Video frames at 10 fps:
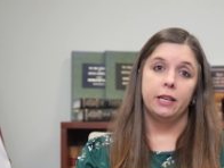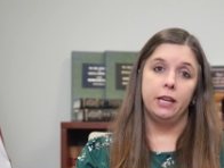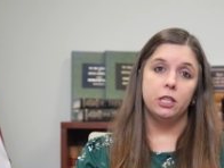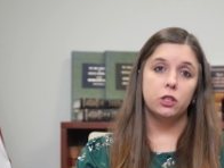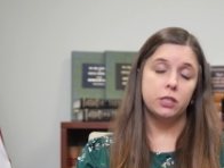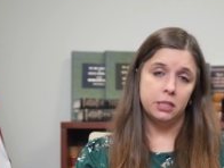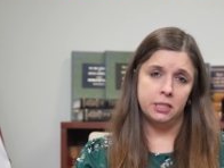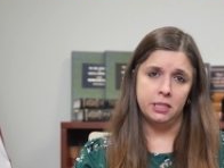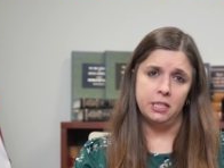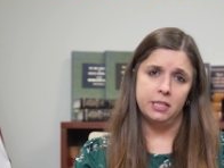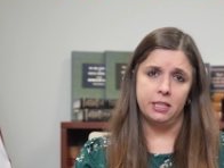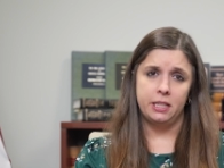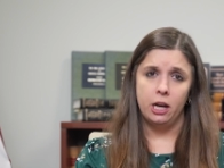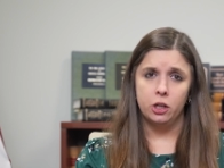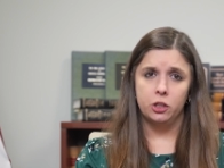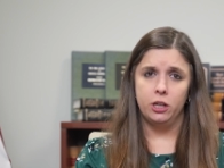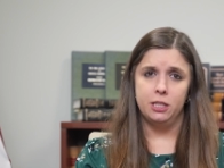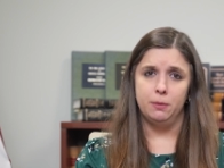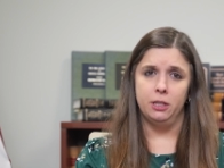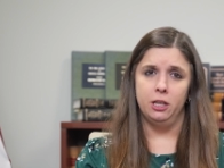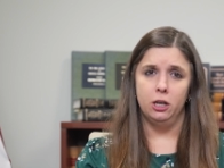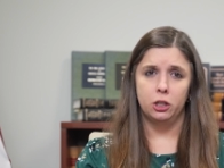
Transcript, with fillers: Cancer is a disease that's characterized by the